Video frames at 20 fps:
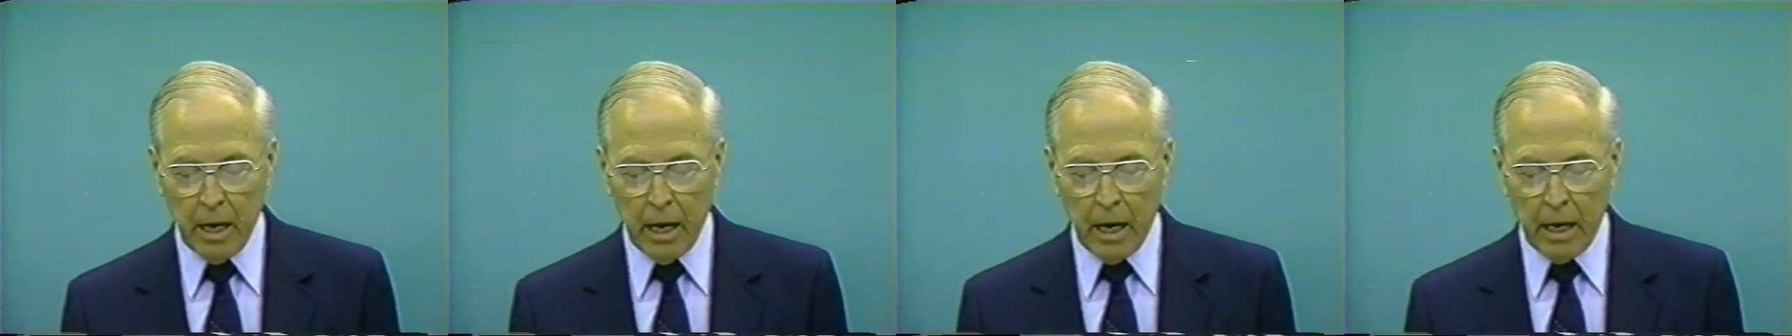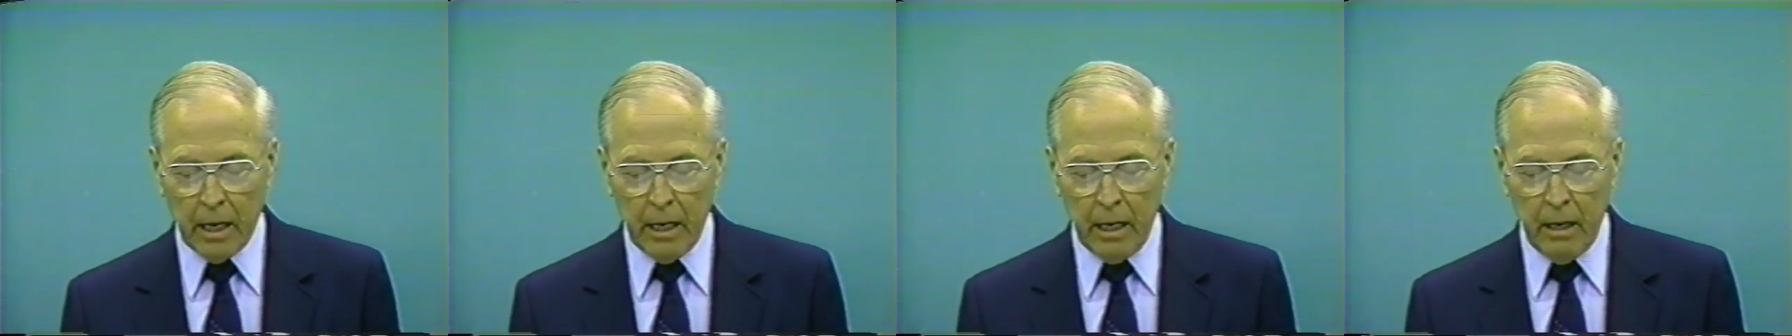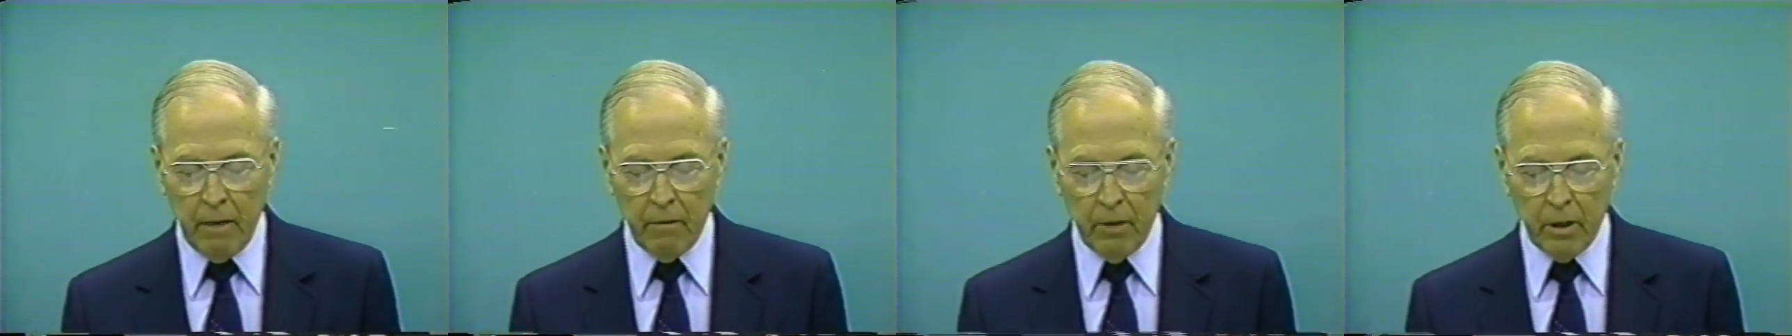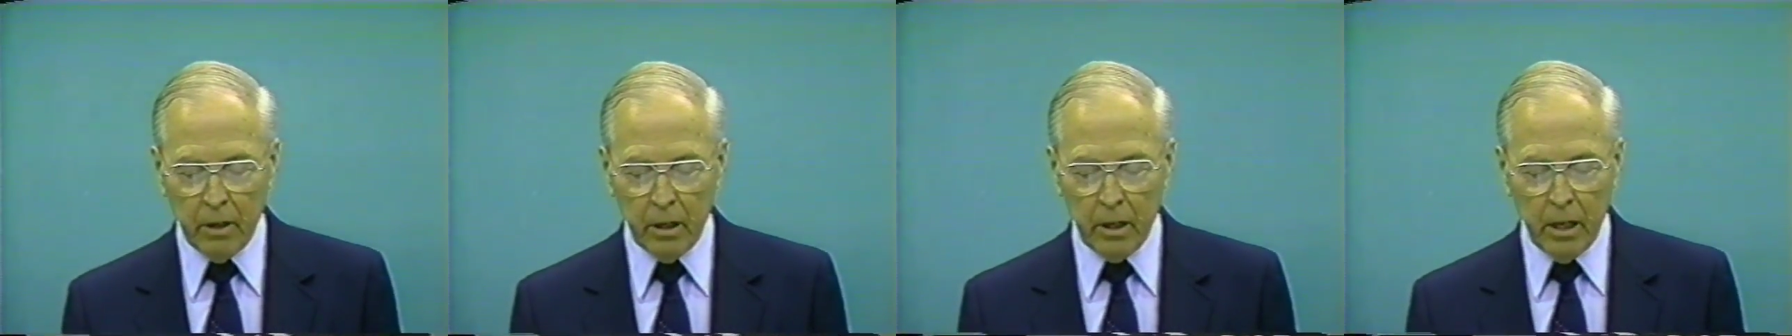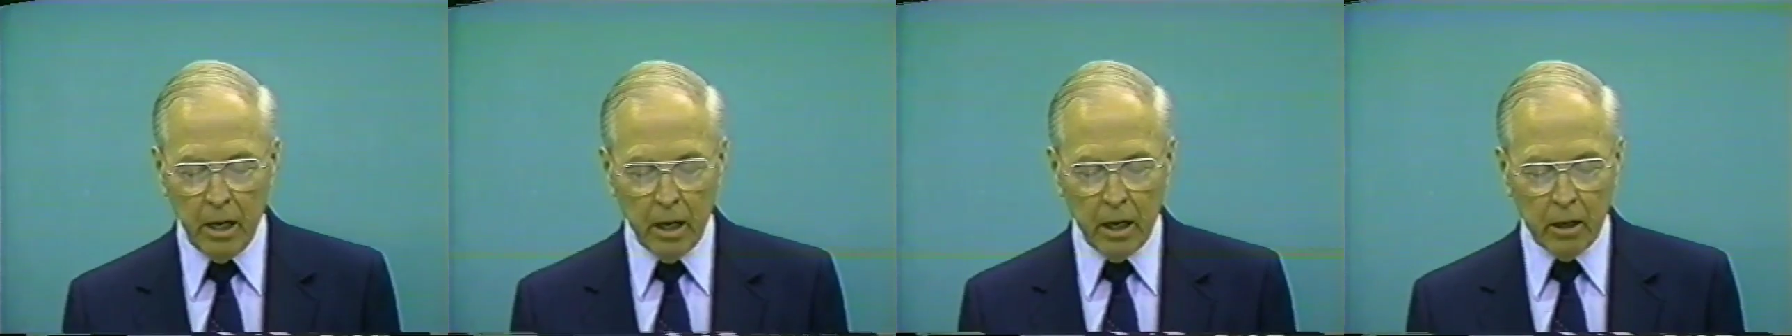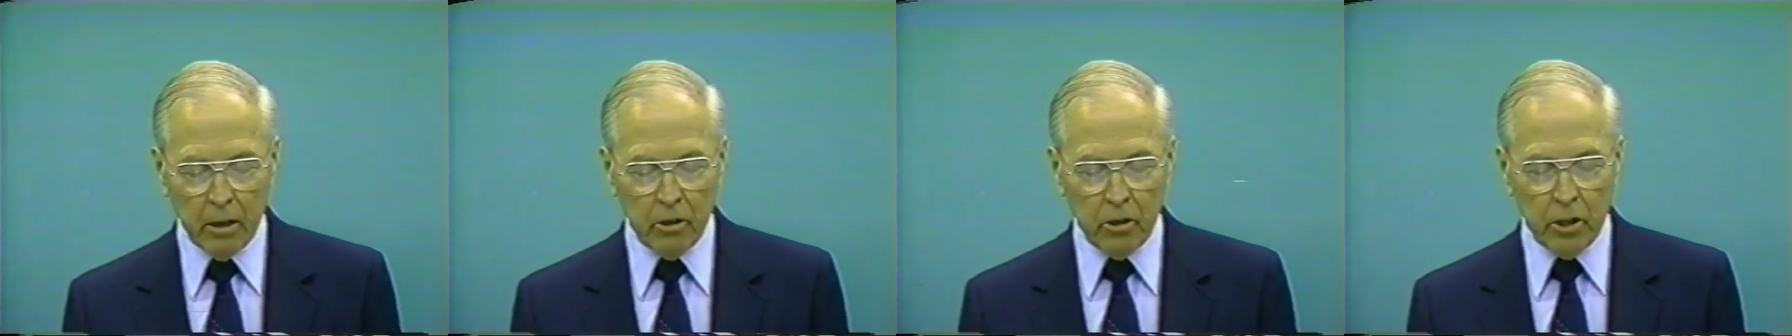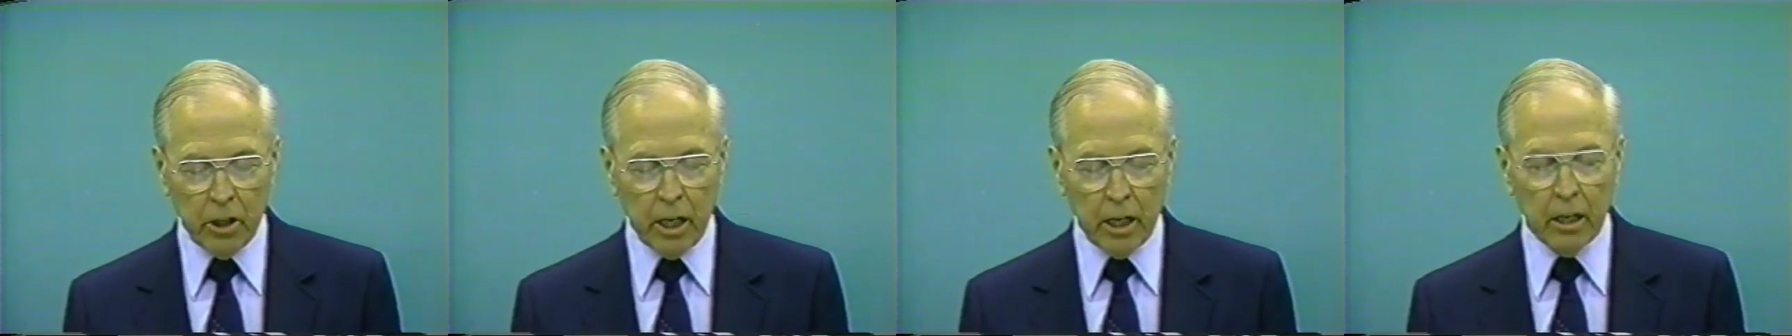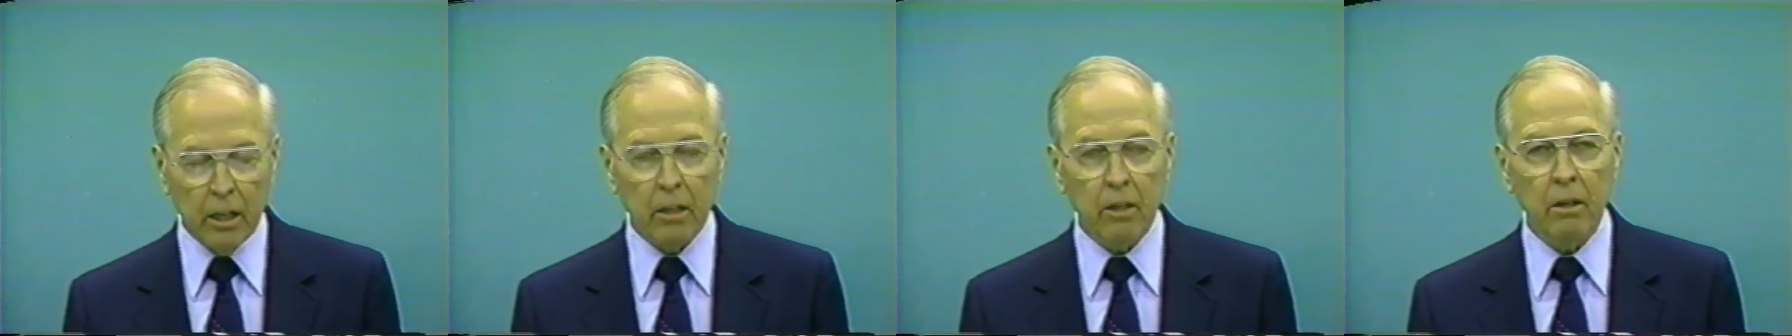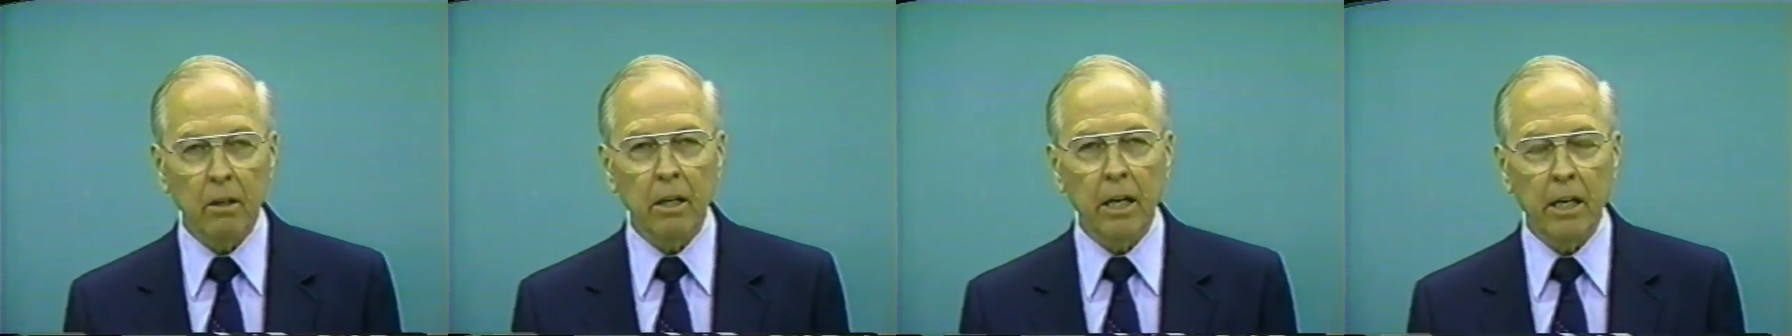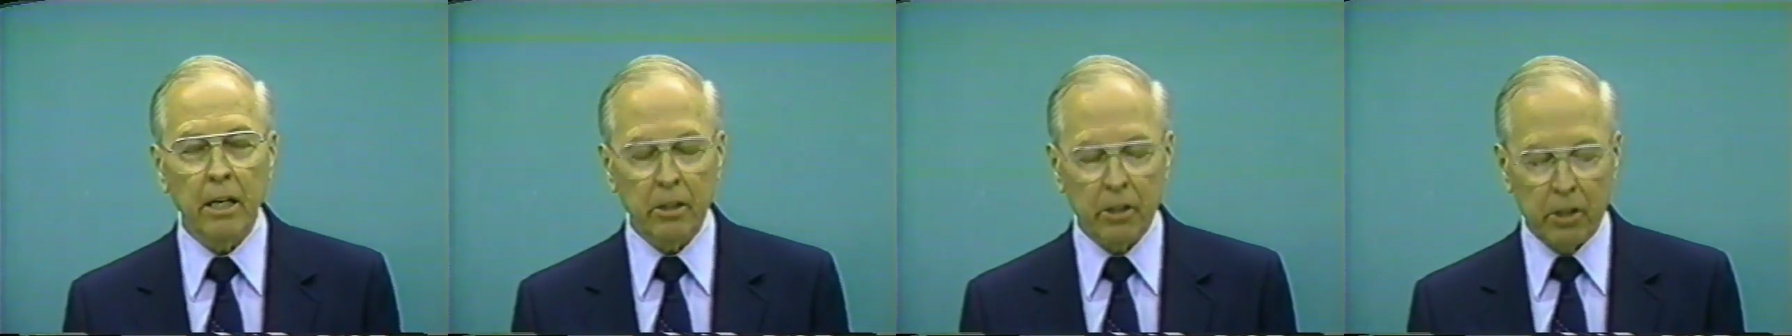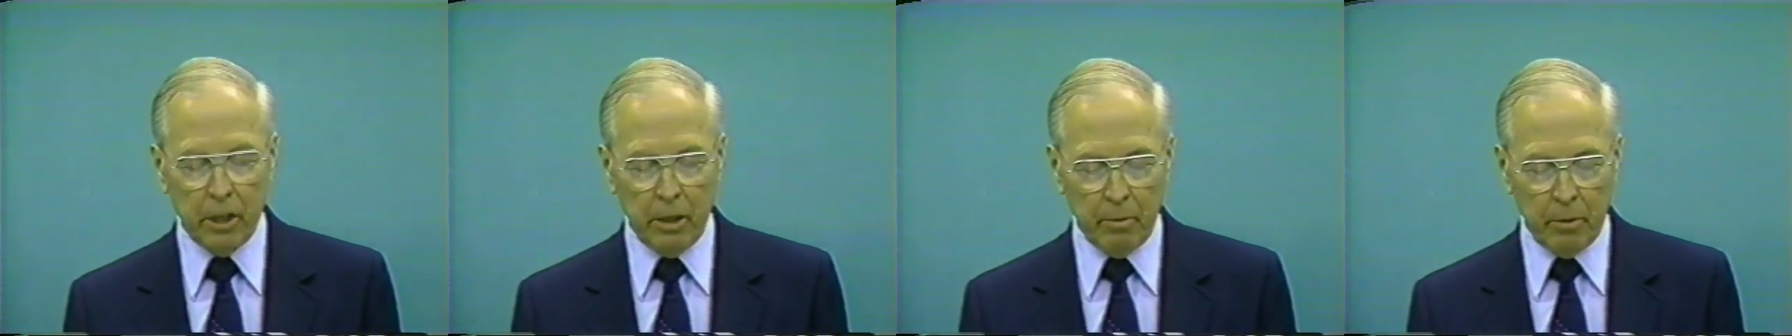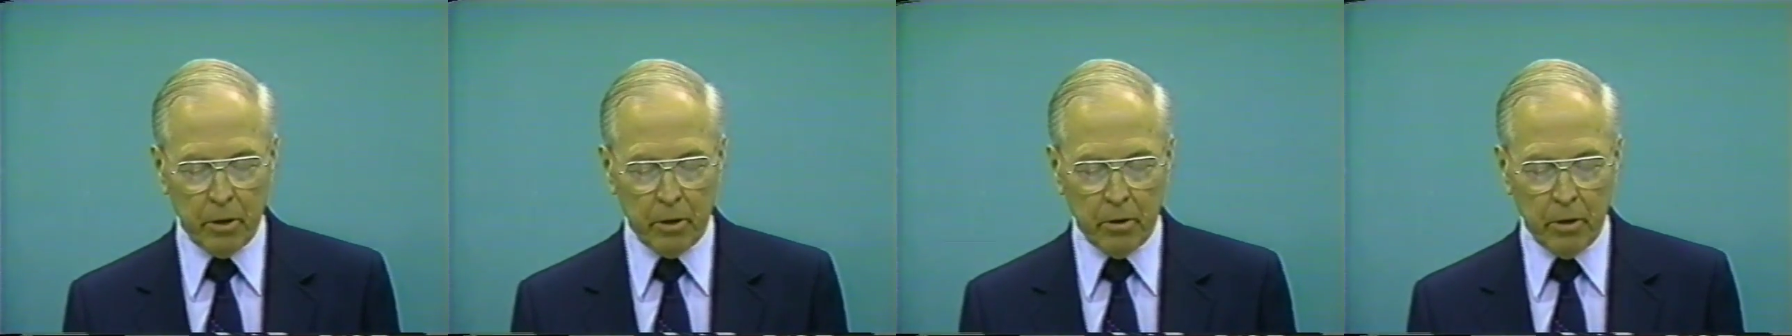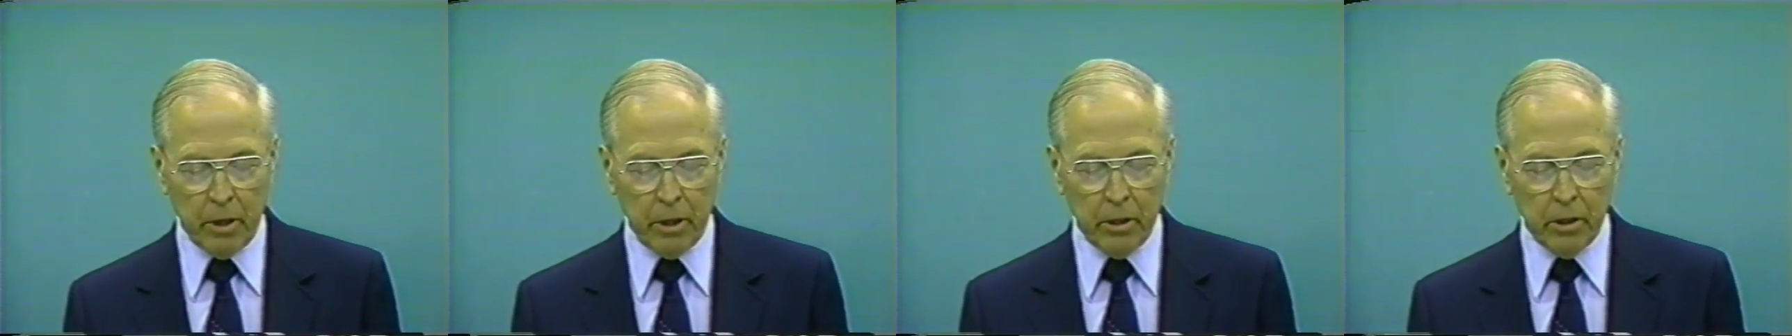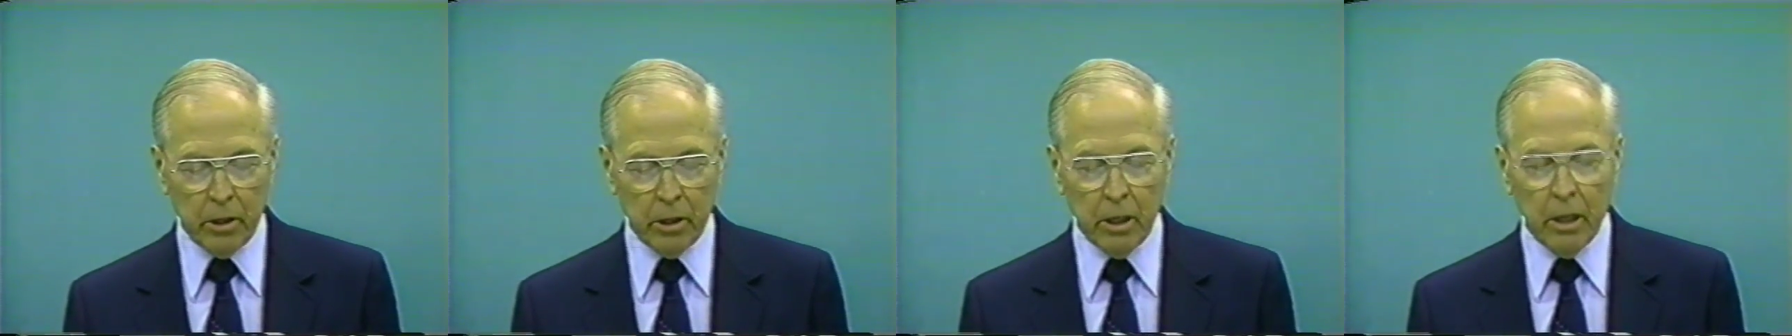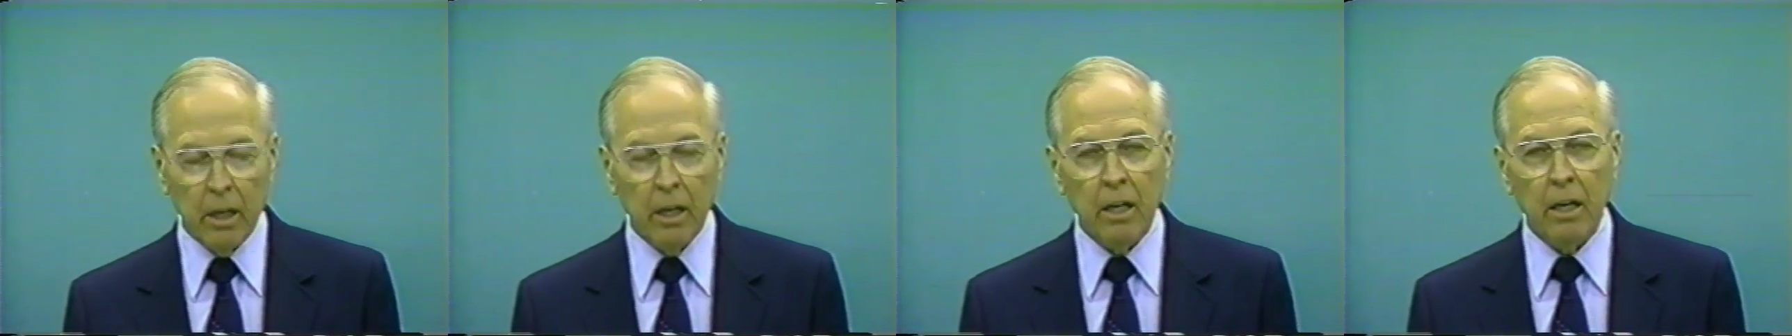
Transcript: and even congenital asymmetries